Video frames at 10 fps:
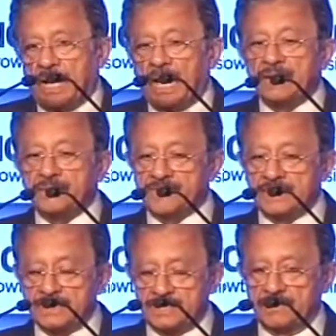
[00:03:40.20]

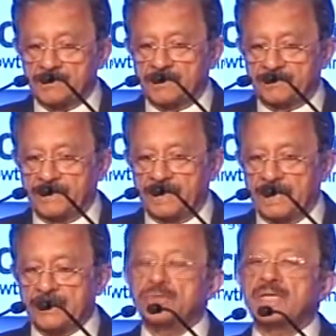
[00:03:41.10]
IFC, in terms of
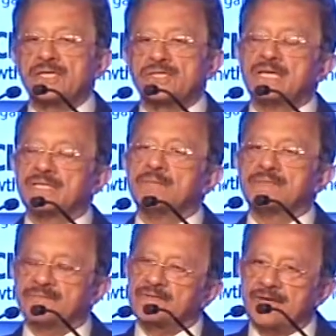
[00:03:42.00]
education, in
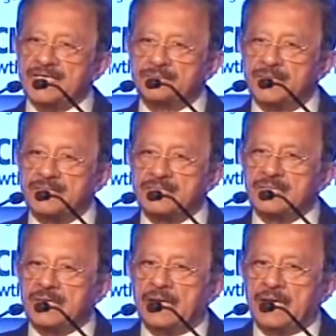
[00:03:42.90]
terms of investments,
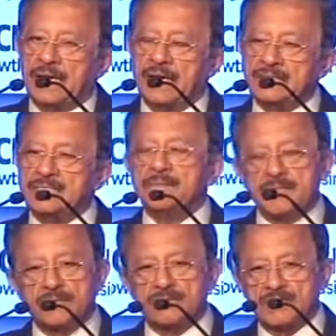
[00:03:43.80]
is
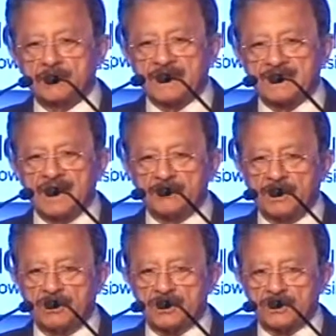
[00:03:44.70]
limited to some extent
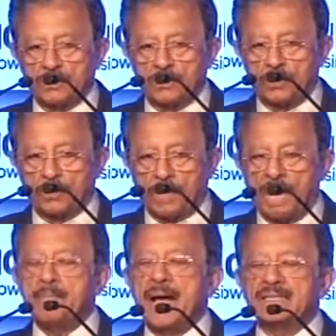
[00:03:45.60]
because
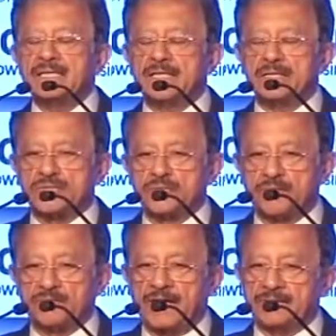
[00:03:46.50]
our mandate is to
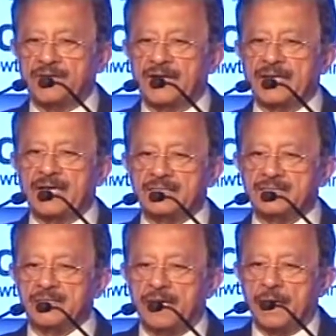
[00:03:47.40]
provide
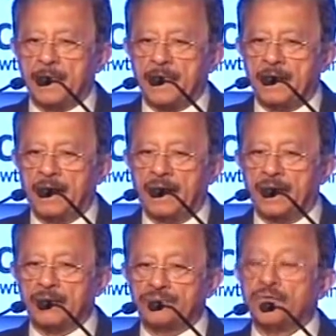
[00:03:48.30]
finance
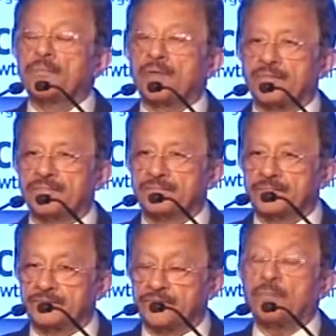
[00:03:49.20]

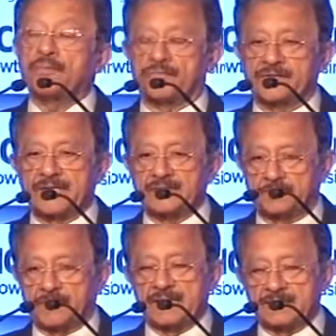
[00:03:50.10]
for-profit
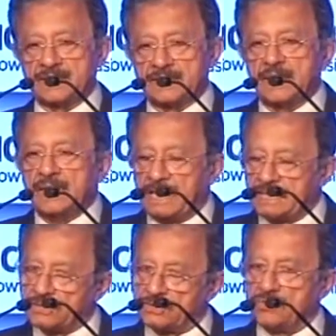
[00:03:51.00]
enterprises.
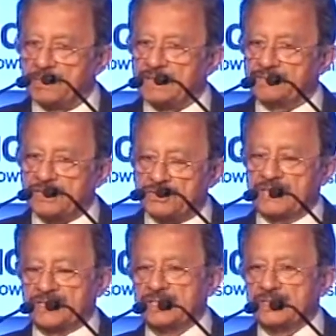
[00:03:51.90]
And as you know, many of the
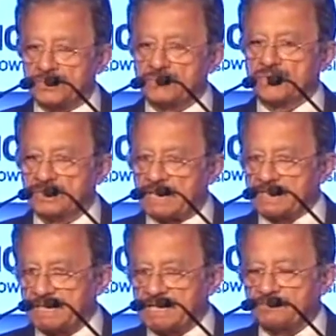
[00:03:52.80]
education institutions are
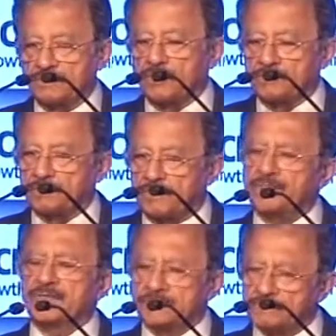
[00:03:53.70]
set up for
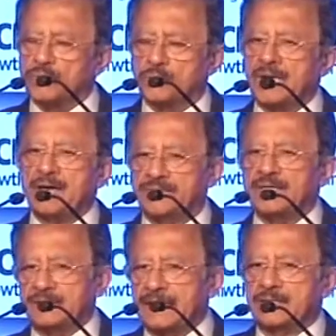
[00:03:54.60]
not-for-profit, even though we have
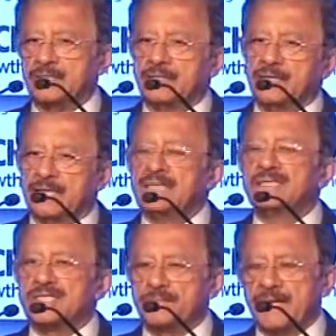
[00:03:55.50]
done debt in
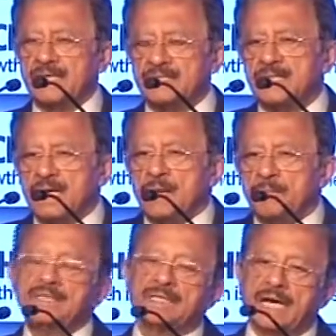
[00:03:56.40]
this space.
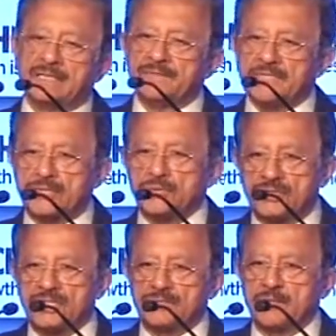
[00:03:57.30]
But the kind of
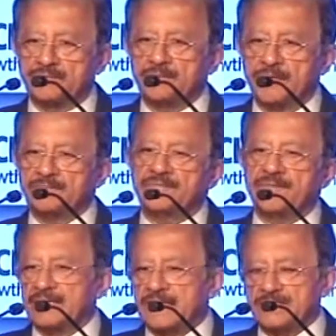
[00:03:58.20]
institutions we've
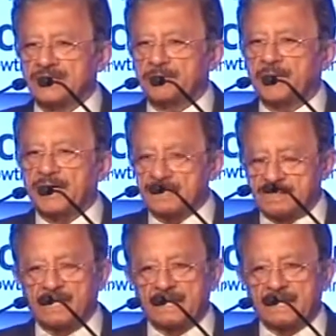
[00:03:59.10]
financed in the past are